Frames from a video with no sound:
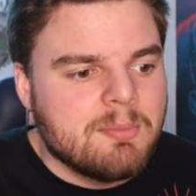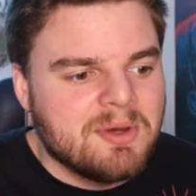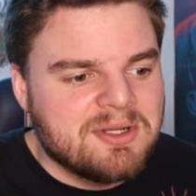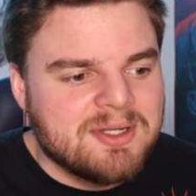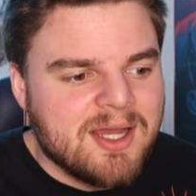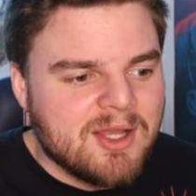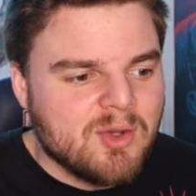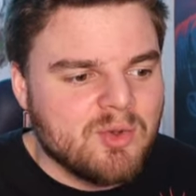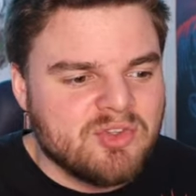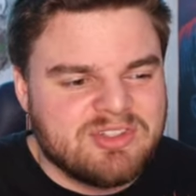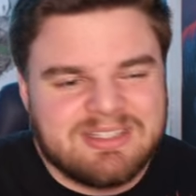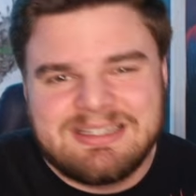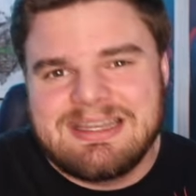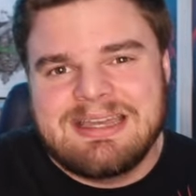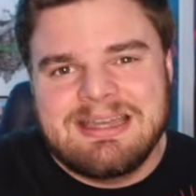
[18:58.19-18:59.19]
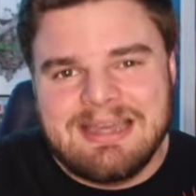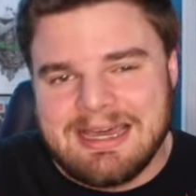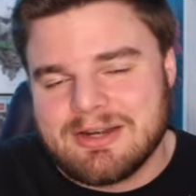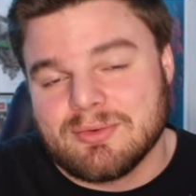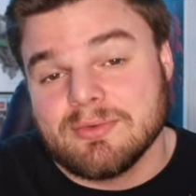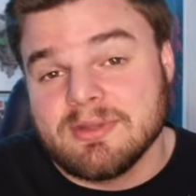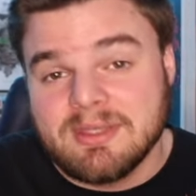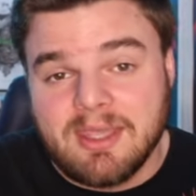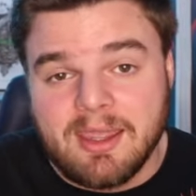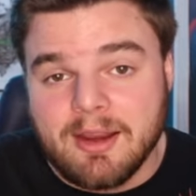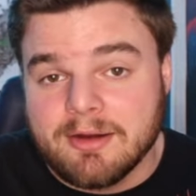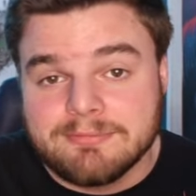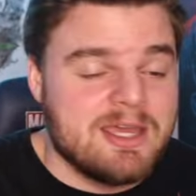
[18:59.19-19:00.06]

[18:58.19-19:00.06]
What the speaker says: But Knuckles, it's like, eh, I don't really care.